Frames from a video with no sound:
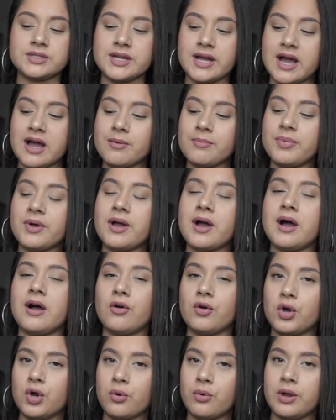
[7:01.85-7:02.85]
damp
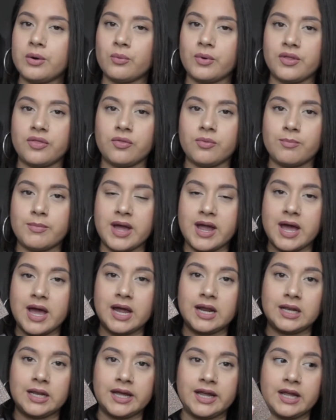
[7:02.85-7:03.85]
I'll go in with my
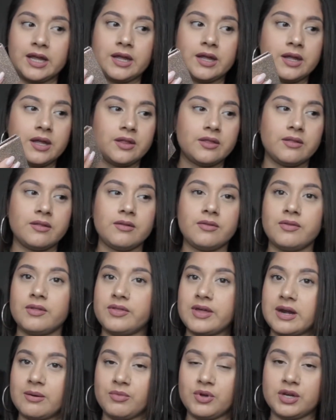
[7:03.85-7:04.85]
highlight
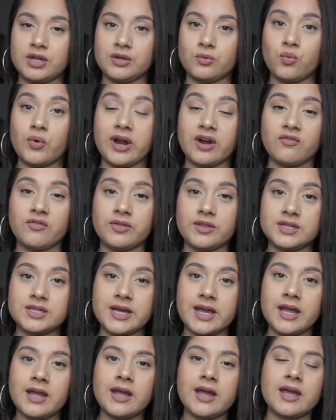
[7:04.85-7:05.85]
that I'm gonna wear for the
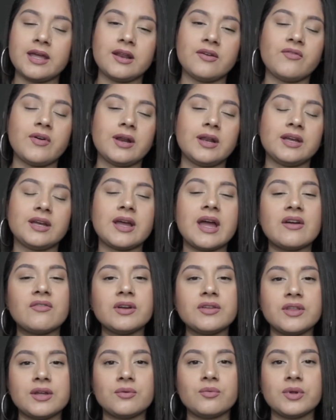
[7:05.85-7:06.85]
day, and I find like
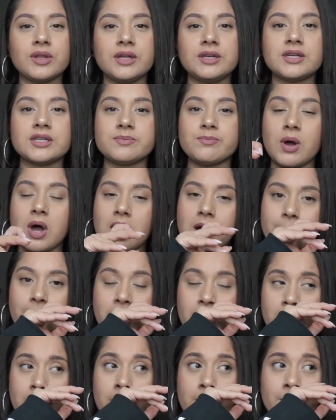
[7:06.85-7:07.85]
everything really does pop.
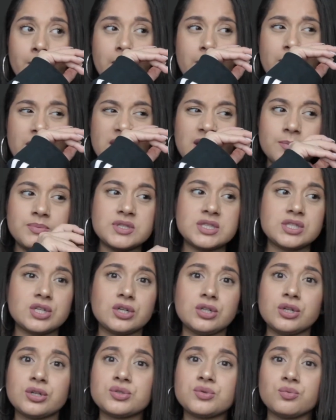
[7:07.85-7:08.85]
My makeup
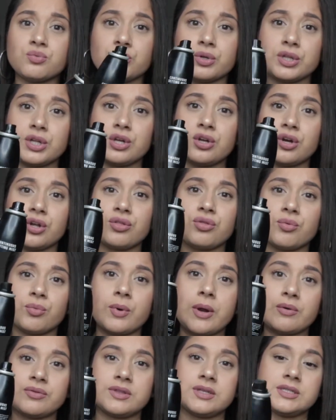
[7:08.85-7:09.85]
still looks really good
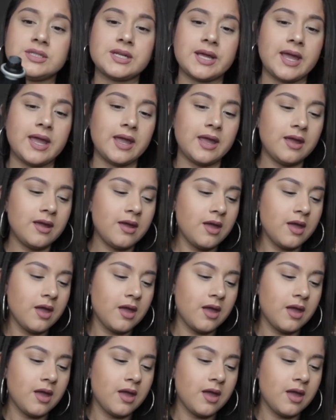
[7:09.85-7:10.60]
throughout the day.